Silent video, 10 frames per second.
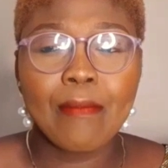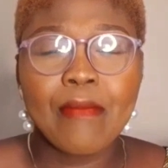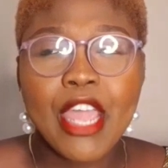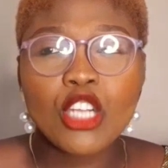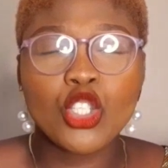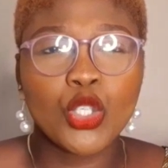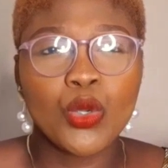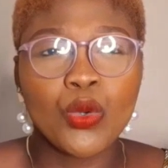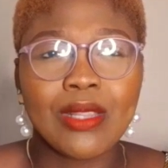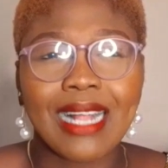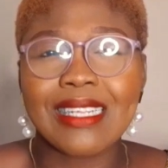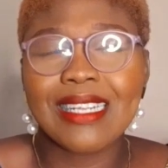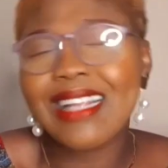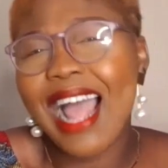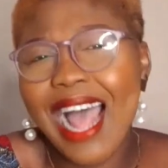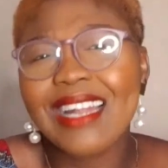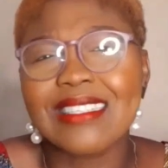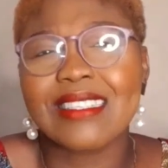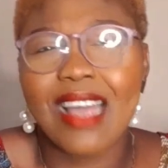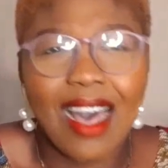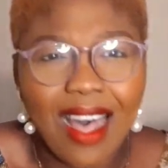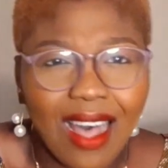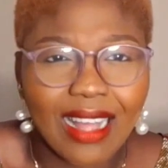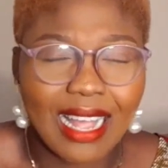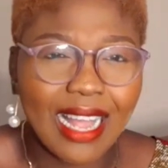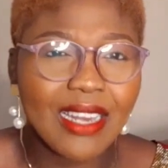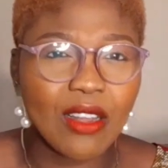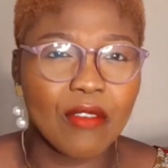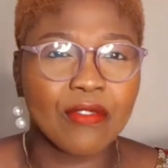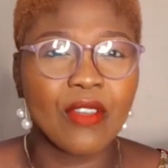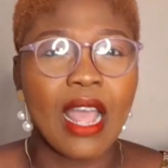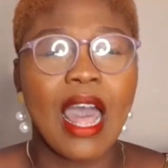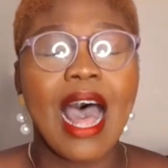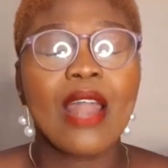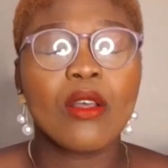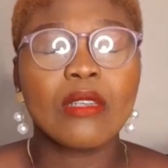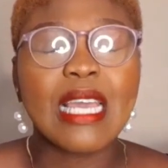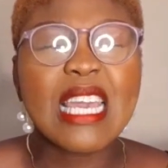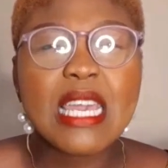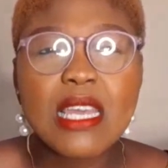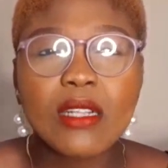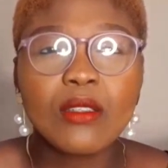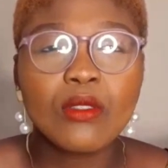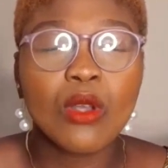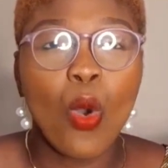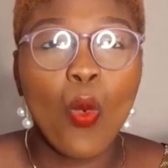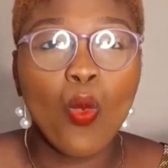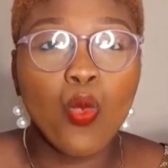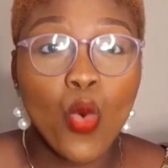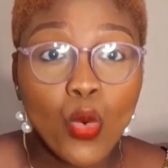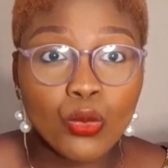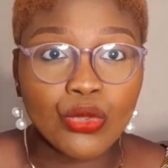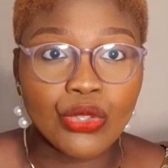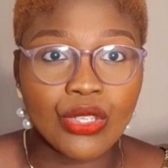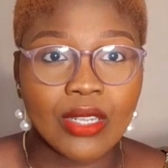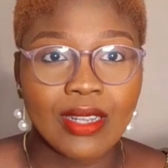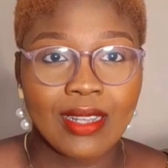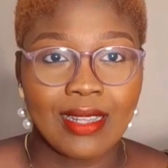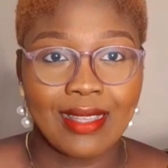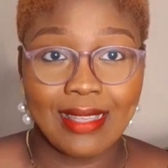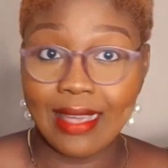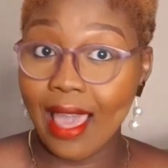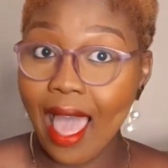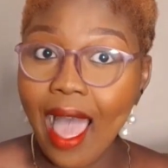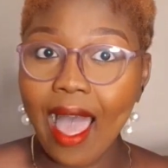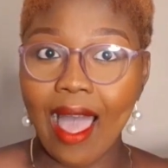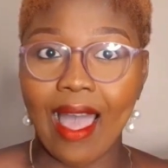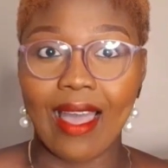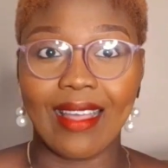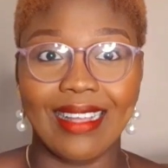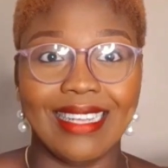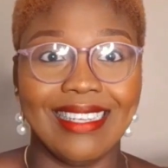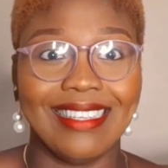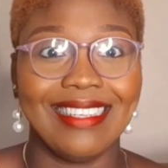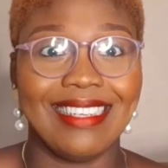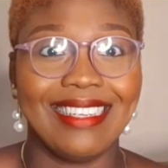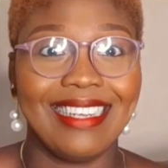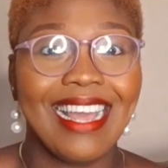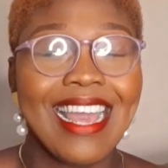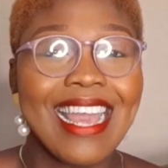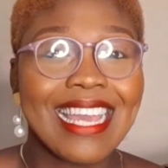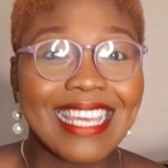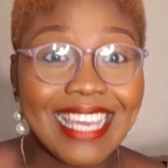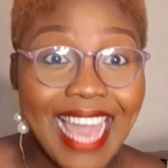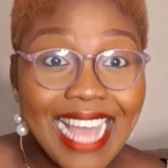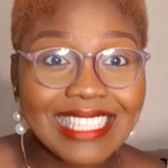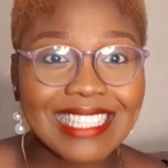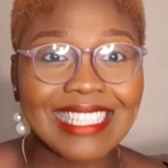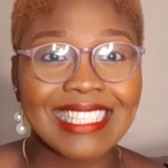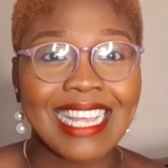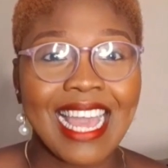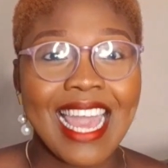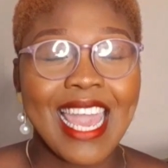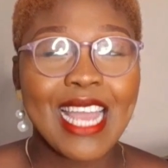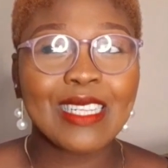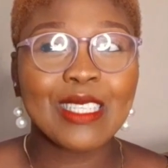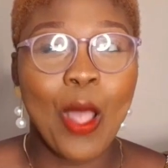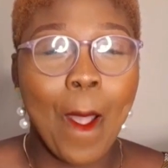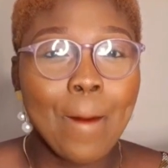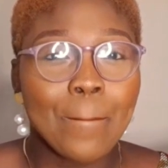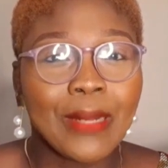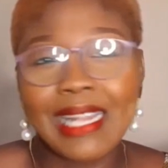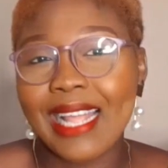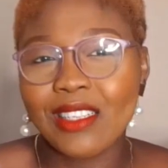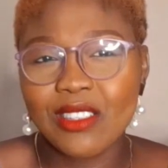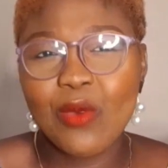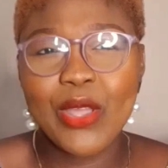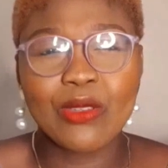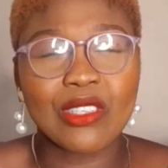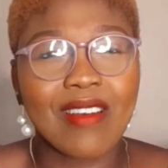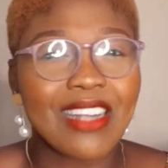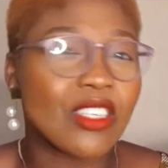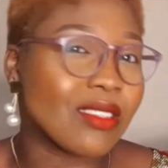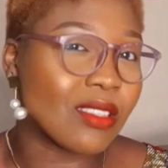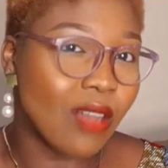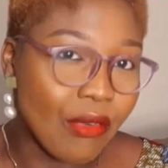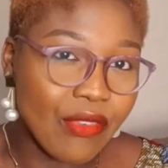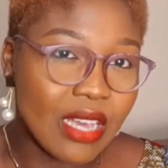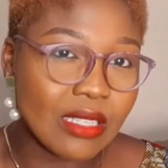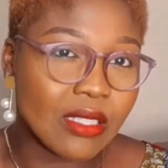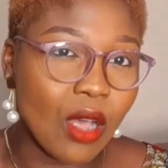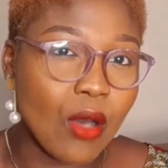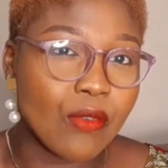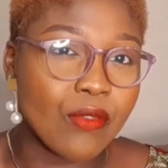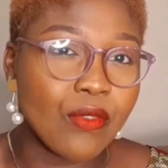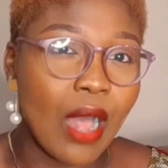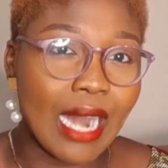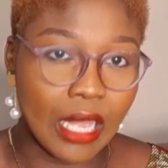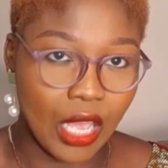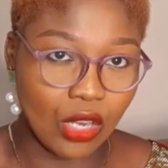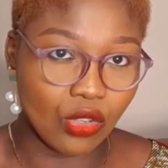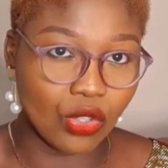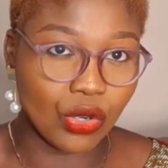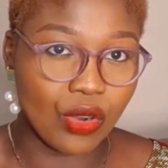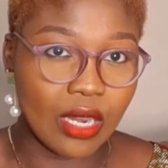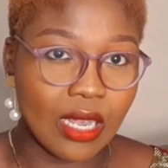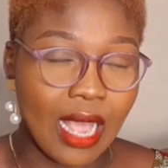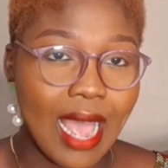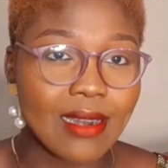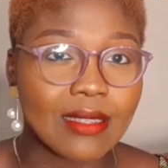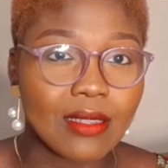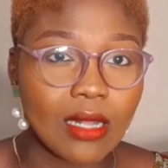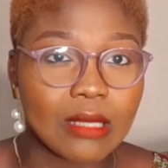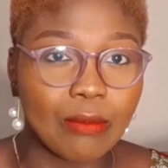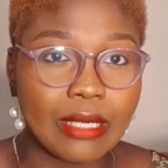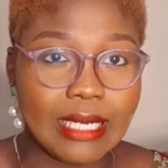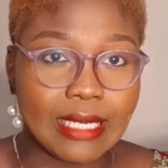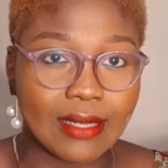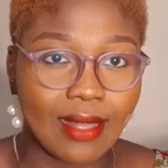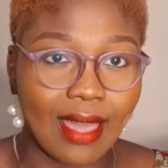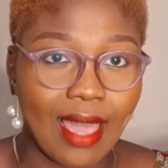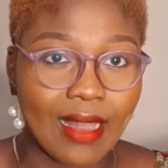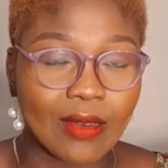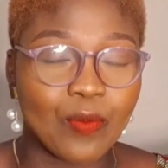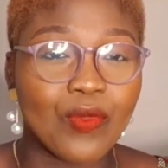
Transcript: made you, that had a scar, kind of, an unhealed wound. Yeah. Yes. It's like, you know, when you scratch a surface of an injury and it starts bleeding again.